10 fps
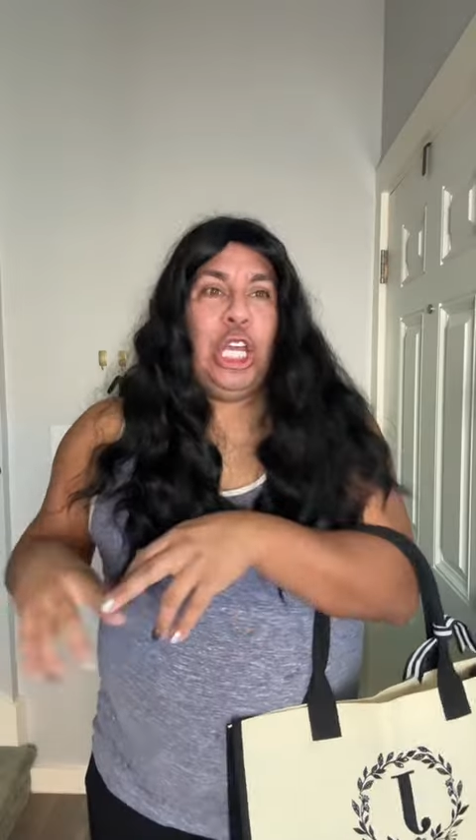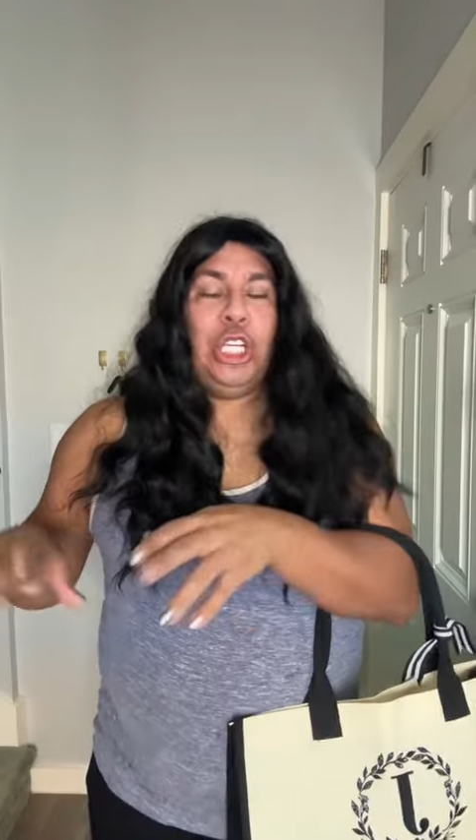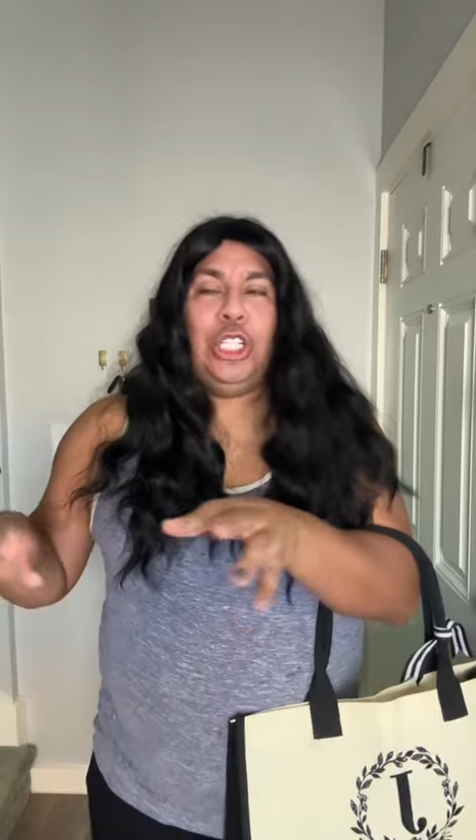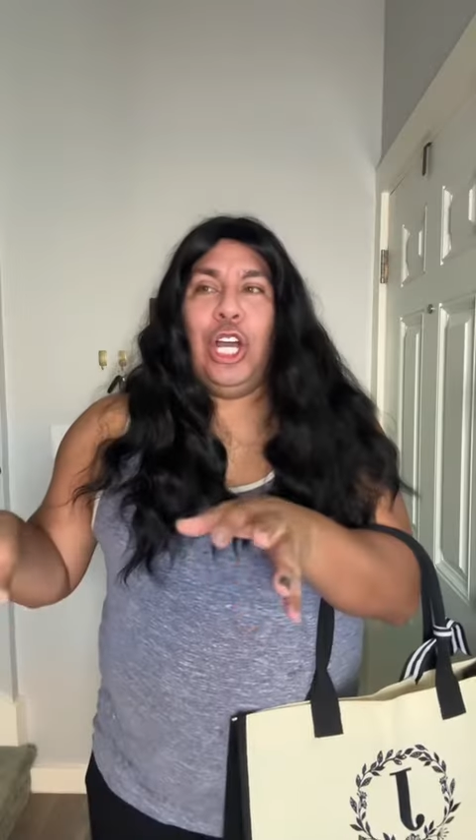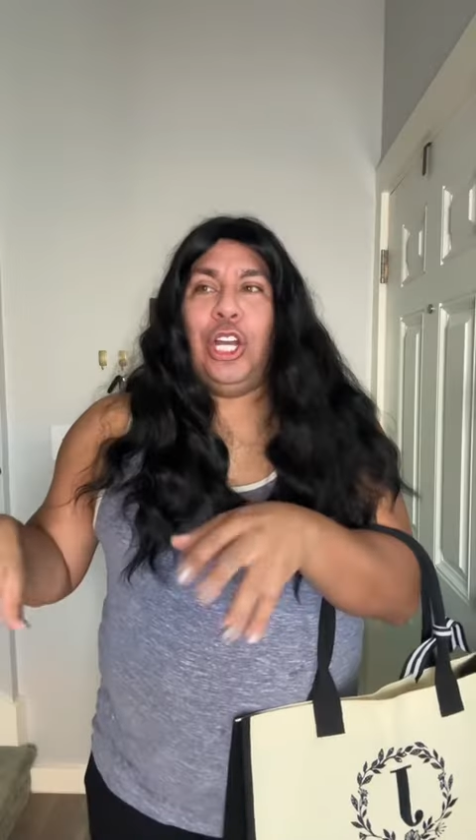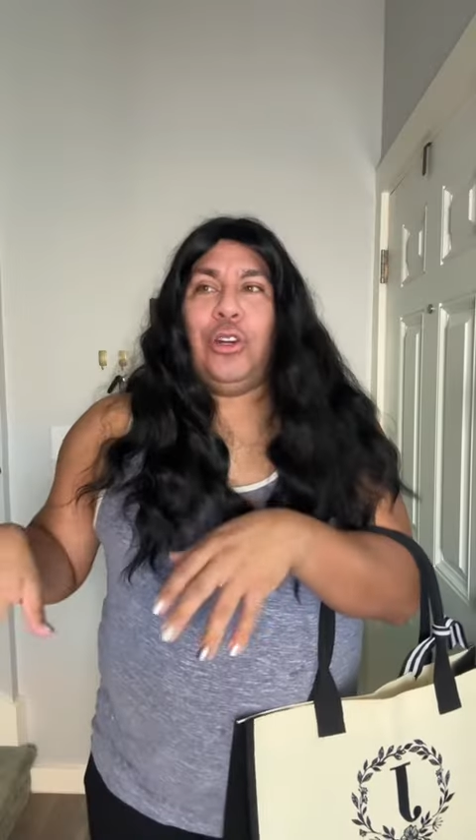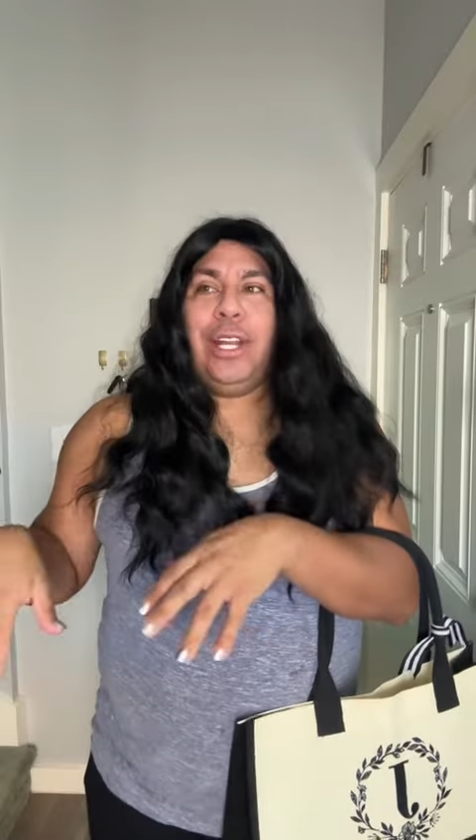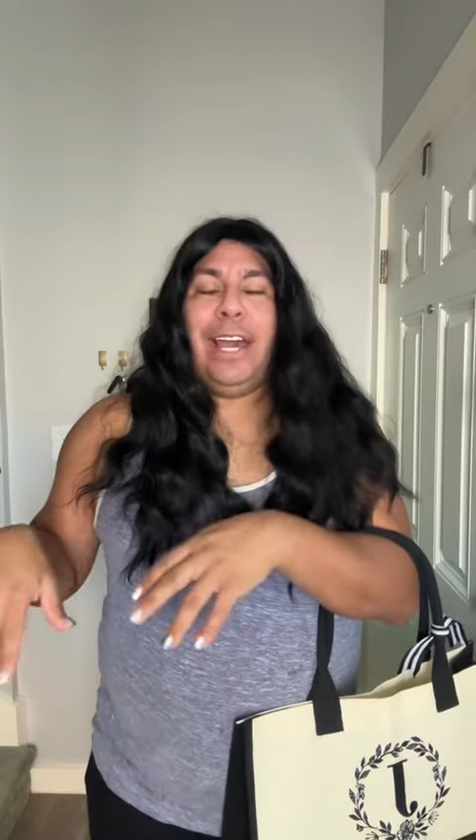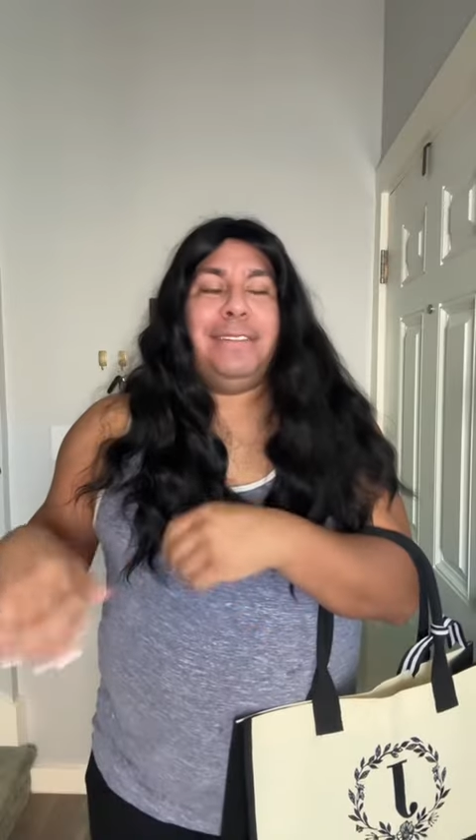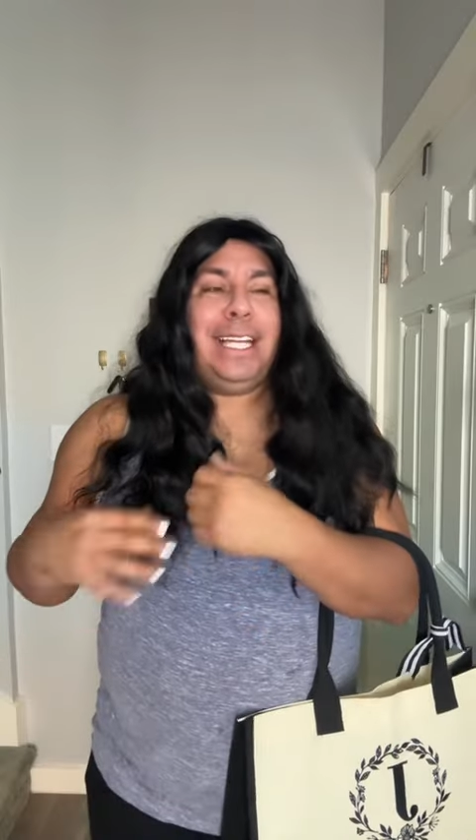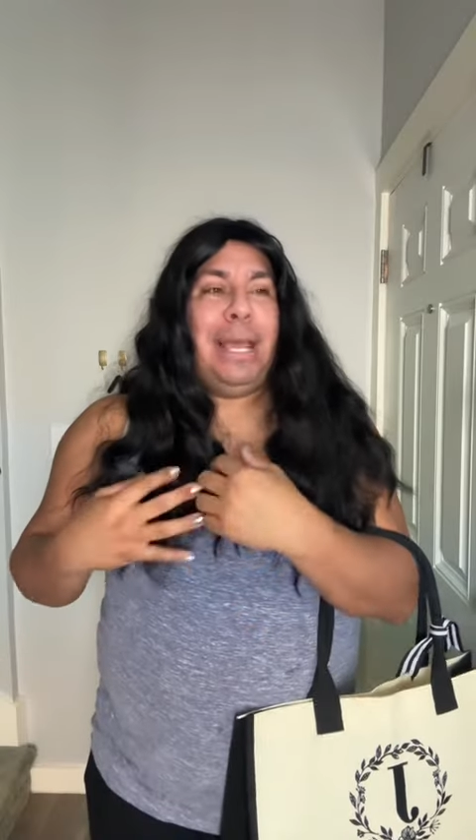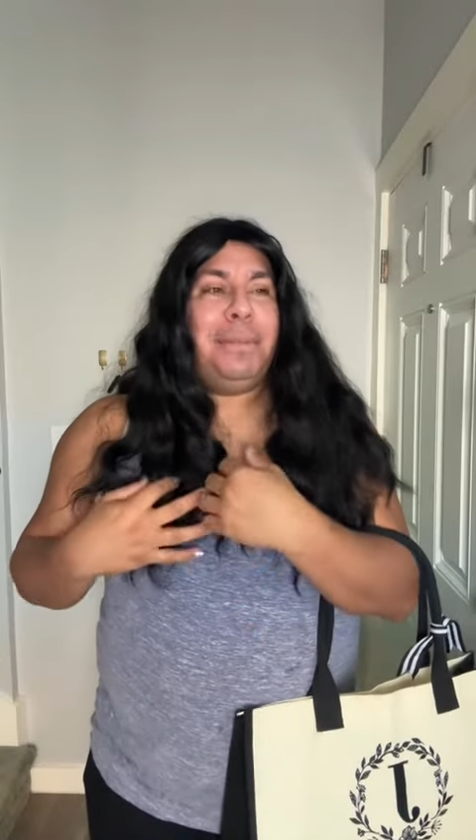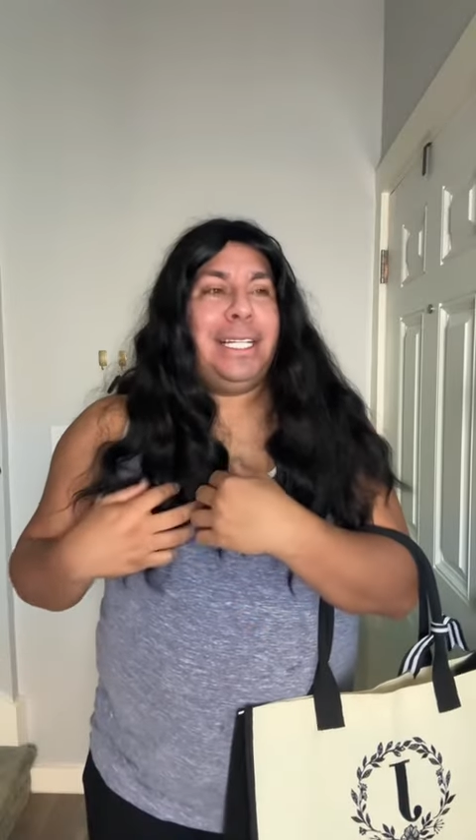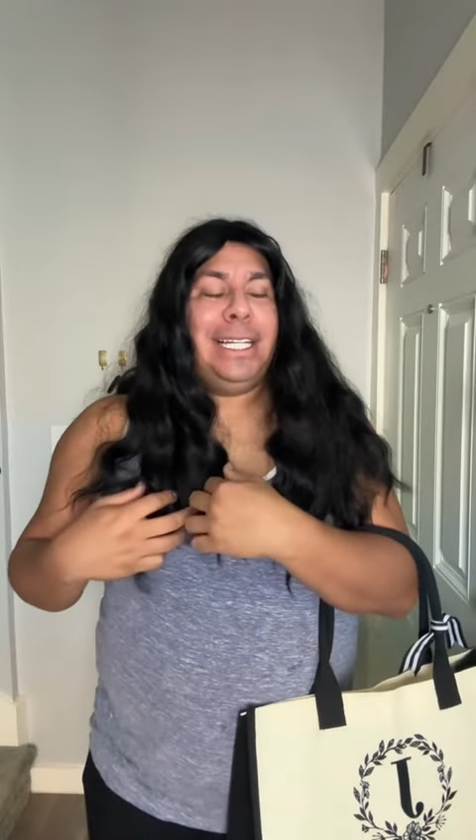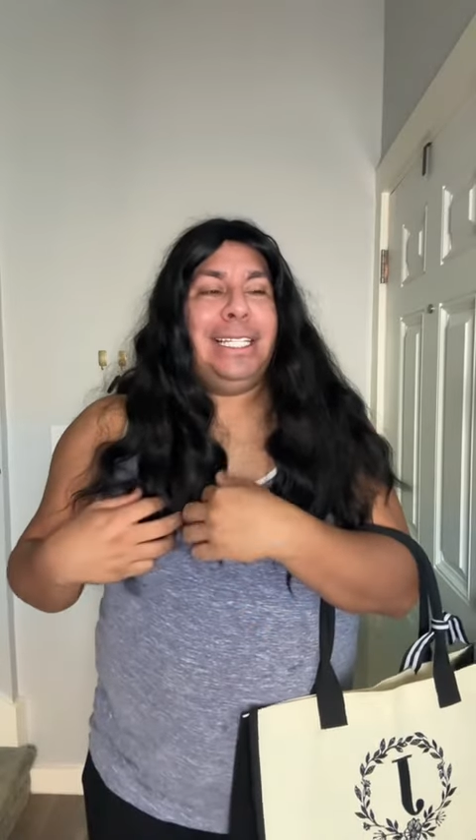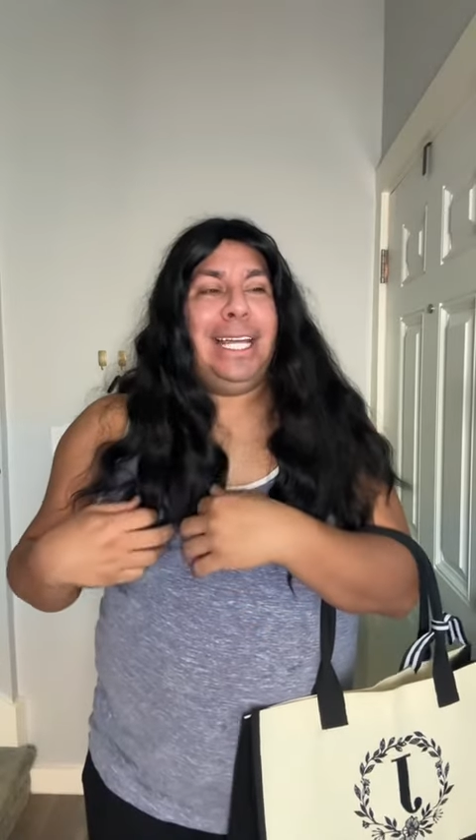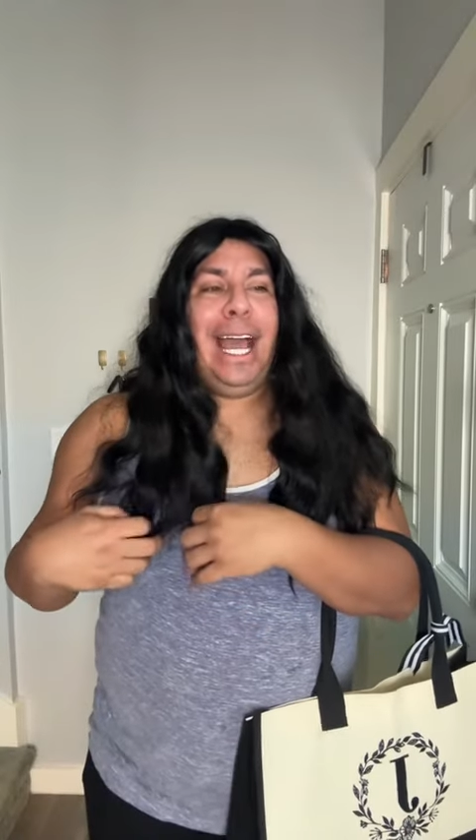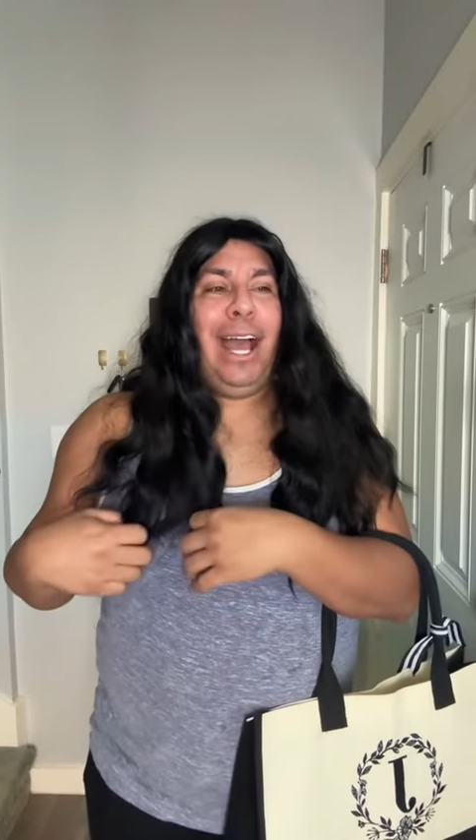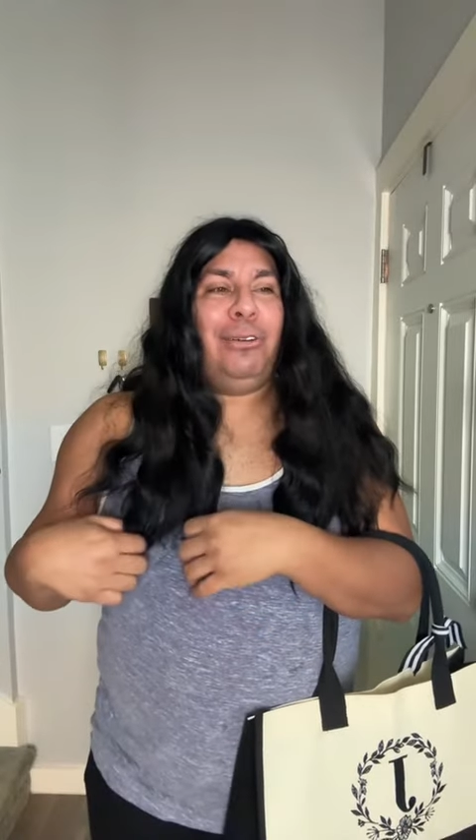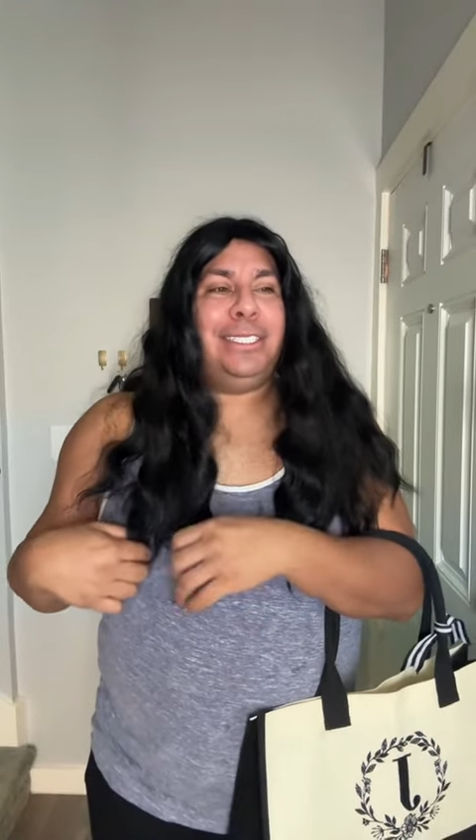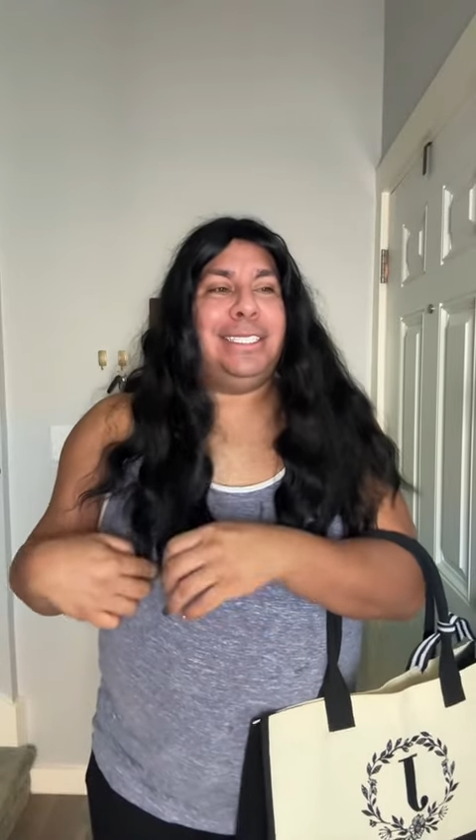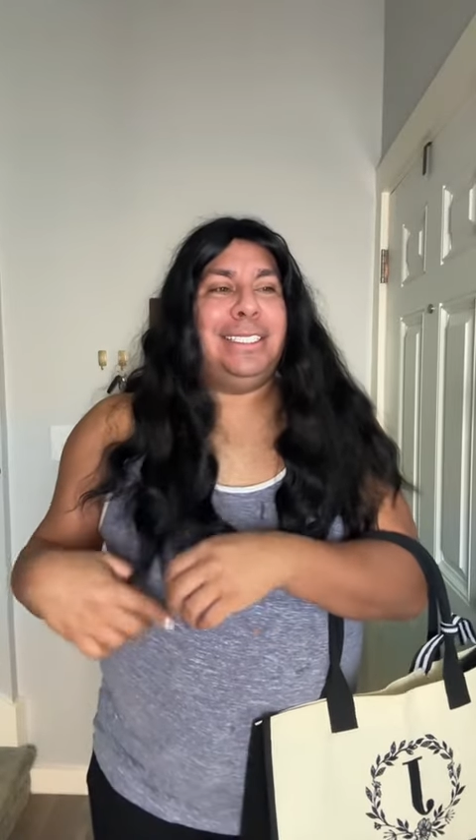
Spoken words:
Y'all don't have time to clean the house?